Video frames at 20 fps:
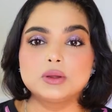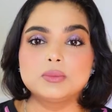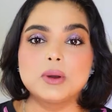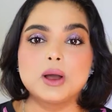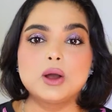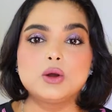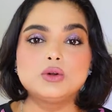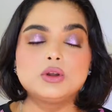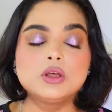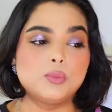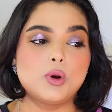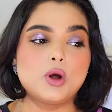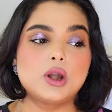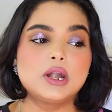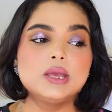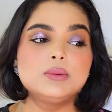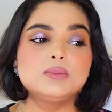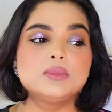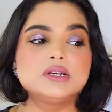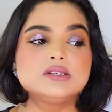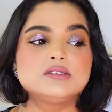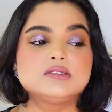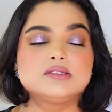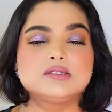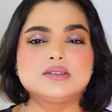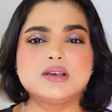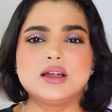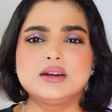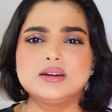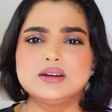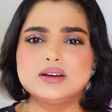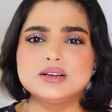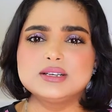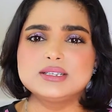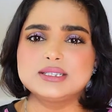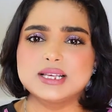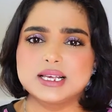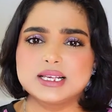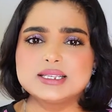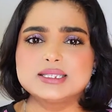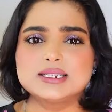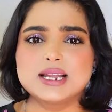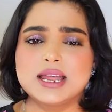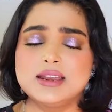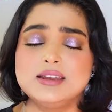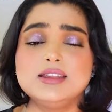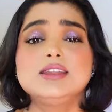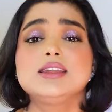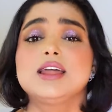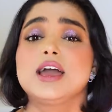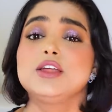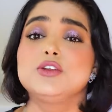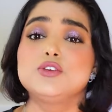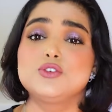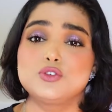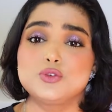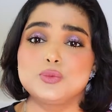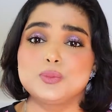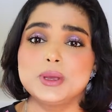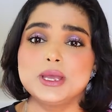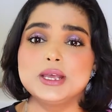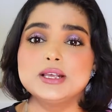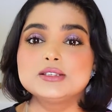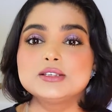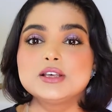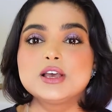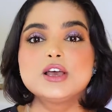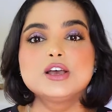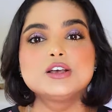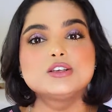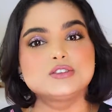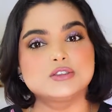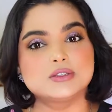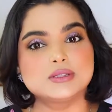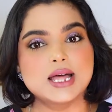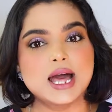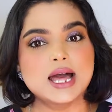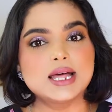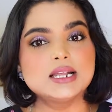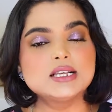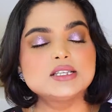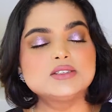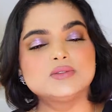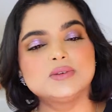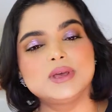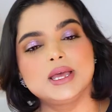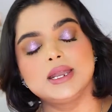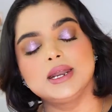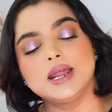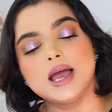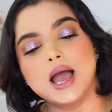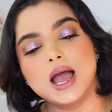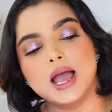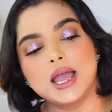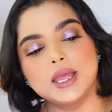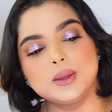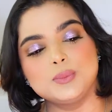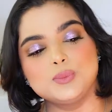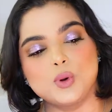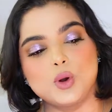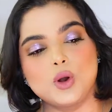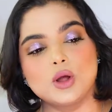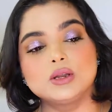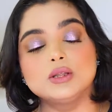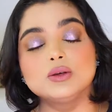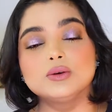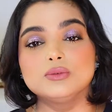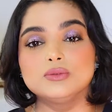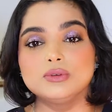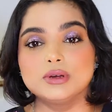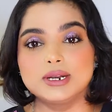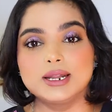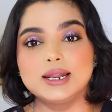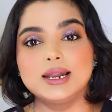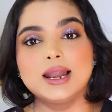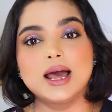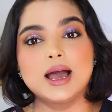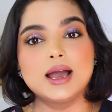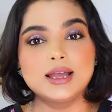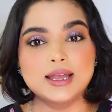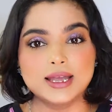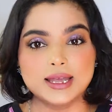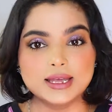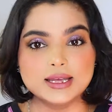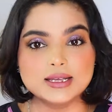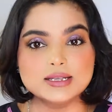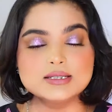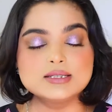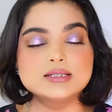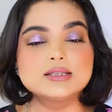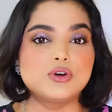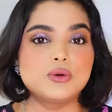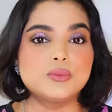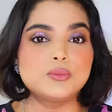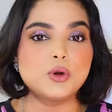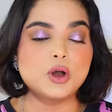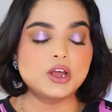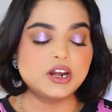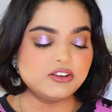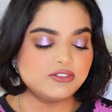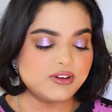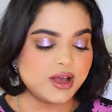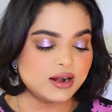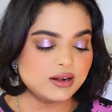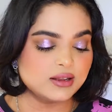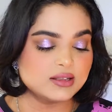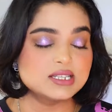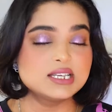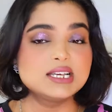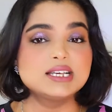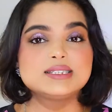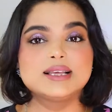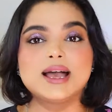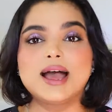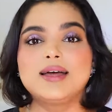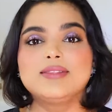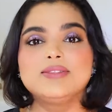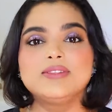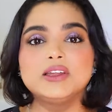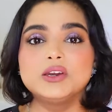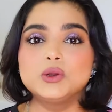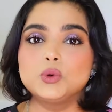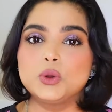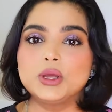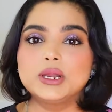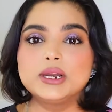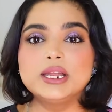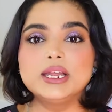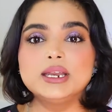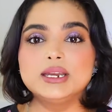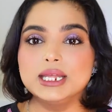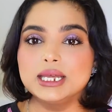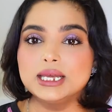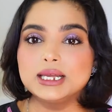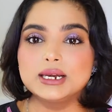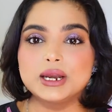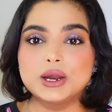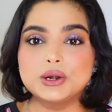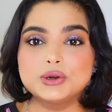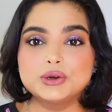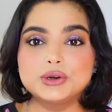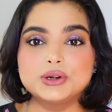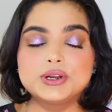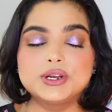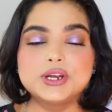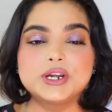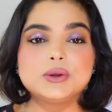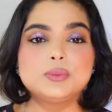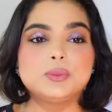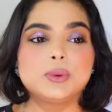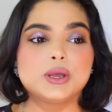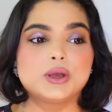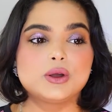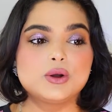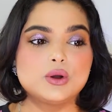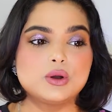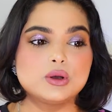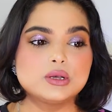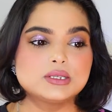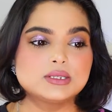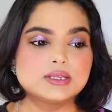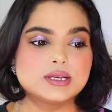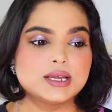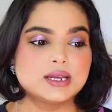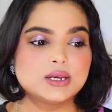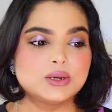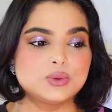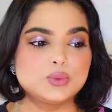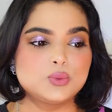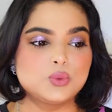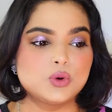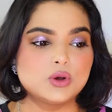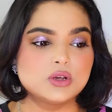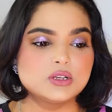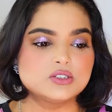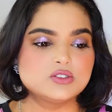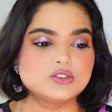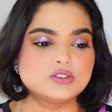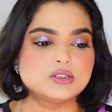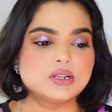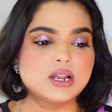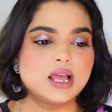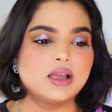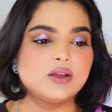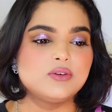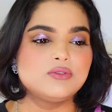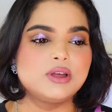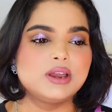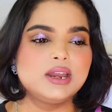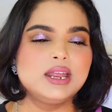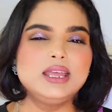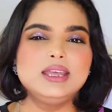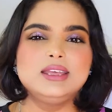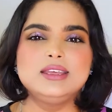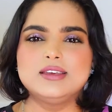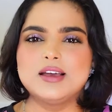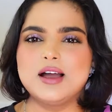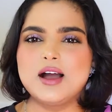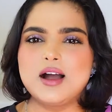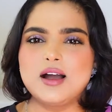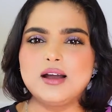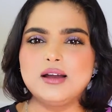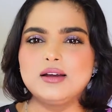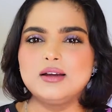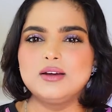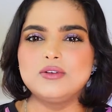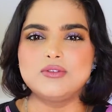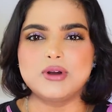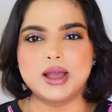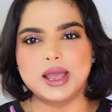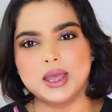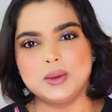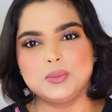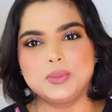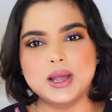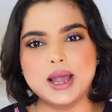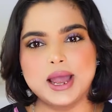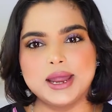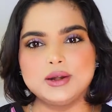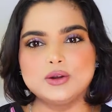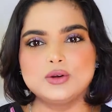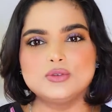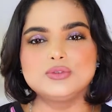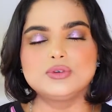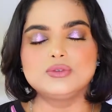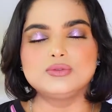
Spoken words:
about body mists under 699 rupees. So that is when I bought Vanilla Kiss from Body Fantasies and then quickly decluttered it because it was just like a very young vibe kind of